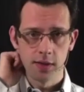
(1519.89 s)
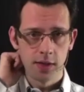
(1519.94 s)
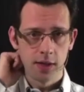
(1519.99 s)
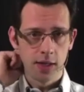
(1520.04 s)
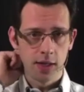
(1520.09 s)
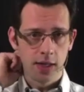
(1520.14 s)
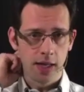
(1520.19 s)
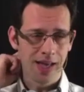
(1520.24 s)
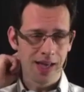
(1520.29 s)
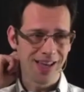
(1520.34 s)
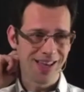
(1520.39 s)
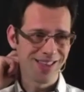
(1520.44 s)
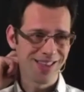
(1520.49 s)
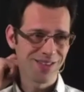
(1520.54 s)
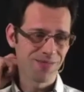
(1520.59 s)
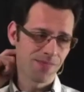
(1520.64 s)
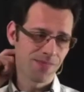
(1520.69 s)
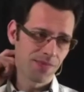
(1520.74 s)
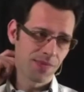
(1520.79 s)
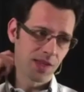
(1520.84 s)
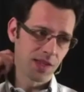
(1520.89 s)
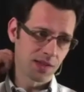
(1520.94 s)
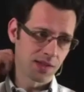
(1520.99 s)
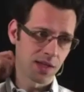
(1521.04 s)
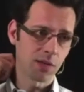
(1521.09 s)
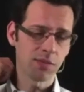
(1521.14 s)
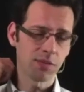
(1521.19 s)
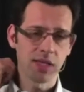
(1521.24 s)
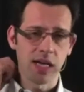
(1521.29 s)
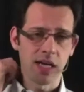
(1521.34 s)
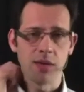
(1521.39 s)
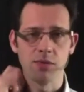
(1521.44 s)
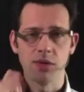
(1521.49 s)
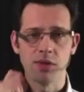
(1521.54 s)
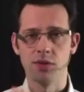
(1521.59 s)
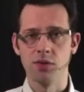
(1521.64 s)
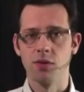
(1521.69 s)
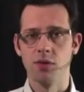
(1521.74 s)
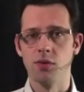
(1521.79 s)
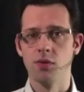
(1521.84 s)
And sometimes
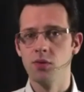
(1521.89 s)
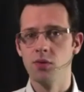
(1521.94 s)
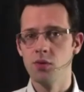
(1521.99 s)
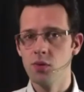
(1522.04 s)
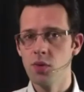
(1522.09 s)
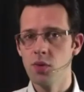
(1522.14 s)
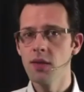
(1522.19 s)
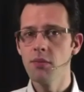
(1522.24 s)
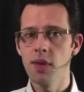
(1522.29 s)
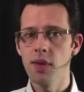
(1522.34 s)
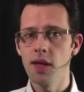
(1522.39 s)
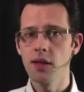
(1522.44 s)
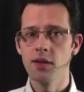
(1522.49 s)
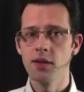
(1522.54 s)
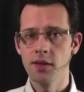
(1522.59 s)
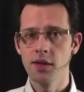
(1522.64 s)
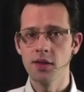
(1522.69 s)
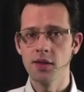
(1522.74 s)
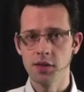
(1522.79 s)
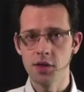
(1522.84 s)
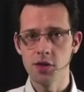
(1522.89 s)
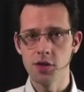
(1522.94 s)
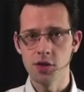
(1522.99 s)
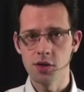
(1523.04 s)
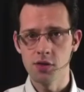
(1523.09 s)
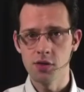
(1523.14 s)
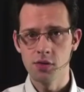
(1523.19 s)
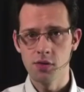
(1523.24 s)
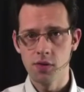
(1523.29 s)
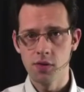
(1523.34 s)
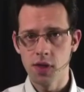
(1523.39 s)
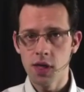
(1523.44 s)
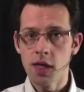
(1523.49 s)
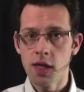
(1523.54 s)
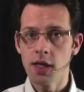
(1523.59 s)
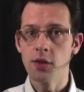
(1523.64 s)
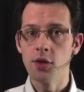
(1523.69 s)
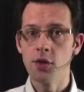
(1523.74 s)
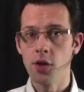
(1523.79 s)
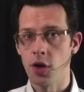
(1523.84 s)
we make the decision
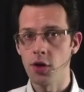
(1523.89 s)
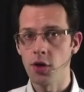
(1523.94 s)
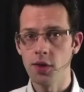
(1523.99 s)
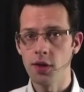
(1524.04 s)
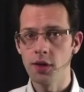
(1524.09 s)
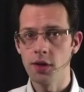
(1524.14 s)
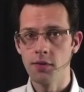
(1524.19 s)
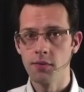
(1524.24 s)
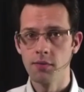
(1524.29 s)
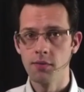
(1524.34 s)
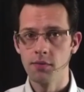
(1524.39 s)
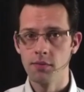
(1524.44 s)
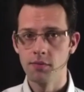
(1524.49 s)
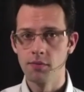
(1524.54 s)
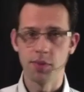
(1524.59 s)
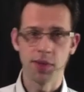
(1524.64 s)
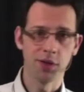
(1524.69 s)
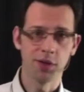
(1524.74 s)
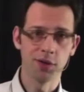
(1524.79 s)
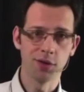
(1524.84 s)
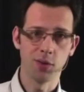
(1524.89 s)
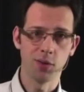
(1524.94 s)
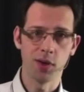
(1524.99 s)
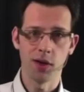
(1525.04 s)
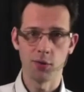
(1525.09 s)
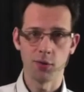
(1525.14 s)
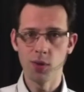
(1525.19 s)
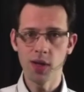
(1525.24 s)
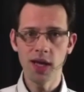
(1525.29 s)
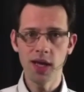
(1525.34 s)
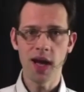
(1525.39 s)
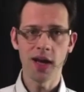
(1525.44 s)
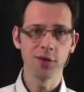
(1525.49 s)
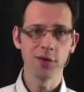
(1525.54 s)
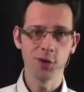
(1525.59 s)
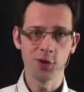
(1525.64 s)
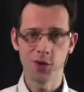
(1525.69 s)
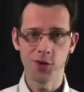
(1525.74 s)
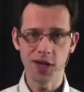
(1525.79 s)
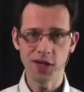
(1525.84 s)
in a hurry because, well, we had a
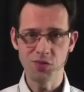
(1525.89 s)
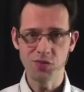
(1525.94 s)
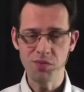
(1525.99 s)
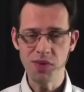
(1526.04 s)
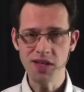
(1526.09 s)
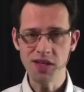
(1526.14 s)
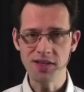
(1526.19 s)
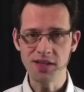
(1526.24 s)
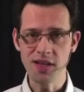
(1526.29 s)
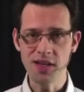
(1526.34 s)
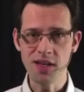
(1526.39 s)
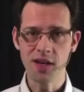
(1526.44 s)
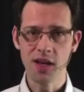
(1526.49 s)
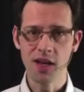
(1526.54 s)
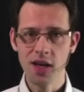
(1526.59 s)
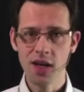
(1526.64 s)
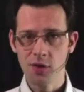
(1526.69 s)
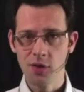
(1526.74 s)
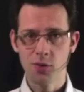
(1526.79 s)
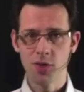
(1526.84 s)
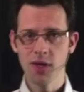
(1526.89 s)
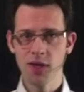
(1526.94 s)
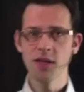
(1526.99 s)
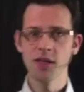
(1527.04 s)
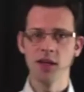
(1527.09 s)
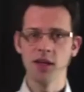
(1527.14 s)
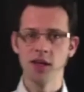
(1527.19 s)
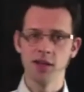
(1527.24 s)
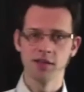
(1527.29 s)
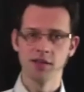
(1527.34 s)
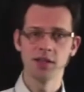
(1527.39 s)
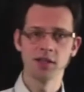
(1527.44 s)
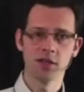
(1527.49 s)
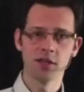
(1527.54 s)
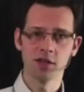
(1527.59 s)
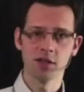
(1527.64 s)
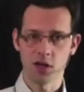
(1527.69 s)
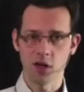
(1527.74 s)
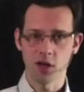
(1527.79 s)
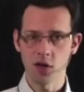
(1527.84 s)
great meeting, we
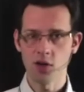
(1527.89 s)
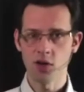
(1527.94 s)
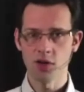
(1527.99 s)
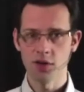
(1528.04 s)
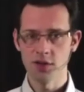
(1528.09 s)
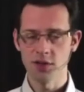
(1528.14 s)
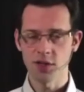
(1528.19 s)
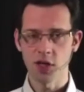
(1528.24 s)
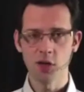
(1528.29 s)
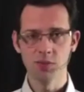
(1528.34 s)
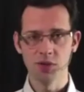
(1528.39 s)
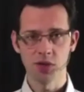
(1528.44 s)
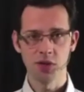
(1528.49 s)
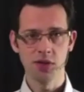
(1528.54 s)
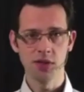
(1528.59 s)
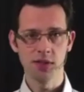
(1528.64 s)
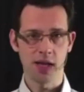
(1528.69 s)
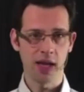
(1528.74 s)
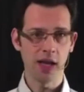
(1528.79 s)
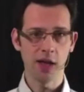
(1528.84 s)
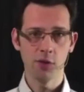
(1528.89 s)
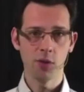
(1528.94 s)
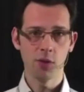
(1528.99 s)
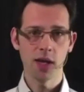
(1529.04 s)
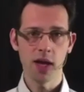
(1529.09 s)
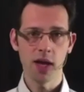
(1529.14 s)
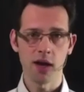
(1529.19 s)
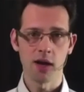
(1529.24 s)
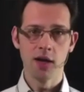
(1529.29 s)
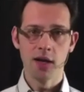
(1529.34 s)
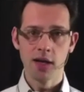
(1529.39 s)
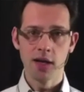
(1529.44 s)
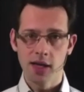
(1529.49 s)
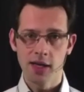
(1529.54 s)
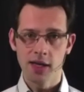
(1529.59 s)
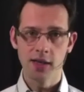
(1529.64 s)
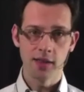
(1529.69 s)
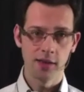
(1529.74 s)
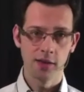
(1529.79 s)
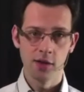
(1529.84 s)
discussed all those options, and we are
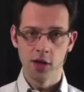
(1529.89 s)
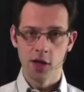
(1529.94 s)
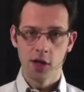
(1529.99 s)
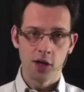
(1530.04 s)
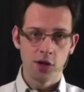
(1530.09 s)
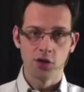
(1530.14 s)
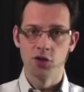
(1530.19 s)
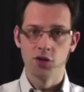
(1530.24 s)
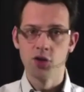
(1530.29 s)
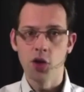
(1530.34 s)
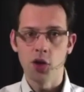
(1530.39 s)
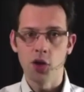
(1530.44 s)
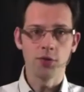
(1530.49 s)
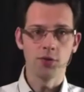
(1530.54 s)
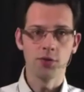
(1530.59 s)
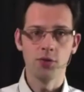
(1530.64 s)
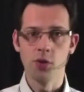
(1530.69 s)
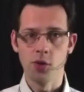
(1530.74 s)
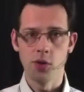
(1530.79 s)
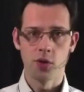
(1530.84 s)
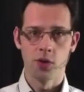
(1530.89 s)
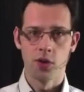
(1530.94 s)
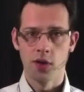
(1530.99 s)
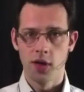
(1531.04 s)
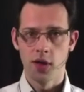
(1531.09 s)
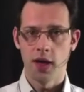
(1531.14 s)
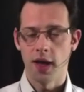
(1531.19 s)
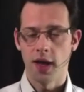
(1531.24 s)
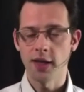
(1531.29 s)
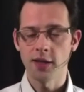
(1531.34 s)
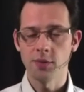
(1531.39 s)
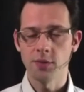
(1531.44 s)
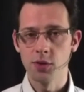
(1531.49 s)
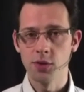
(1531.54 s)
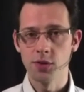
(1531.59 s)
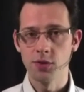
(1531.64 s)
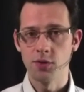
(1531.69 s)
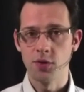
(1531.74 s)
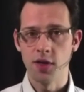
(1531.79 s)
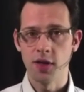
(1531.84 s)
in the joyful
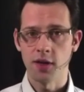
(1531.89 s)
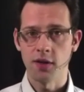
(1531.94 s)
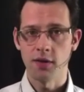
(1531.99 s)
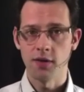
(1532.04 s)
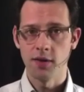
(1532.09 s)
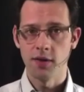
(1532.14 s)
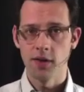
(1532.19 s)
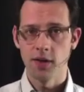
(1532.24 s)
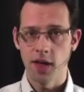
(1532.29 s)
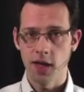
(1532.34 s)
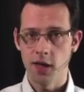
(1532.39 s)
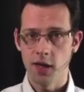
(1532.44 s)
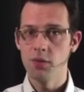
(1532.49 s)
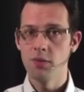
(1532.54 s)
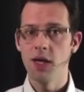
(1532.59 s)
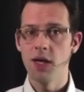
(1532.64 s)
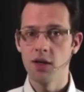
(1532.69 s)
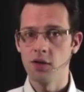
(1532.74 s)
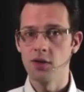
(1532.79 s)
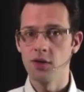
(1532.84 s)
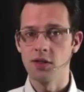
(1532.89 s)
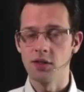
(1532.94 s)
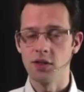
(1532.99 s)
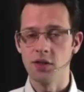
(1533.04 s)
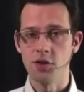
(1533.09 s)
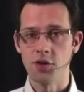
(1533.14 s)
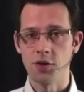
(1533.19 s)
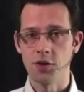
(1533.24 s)
atmosphere, and we make our decision.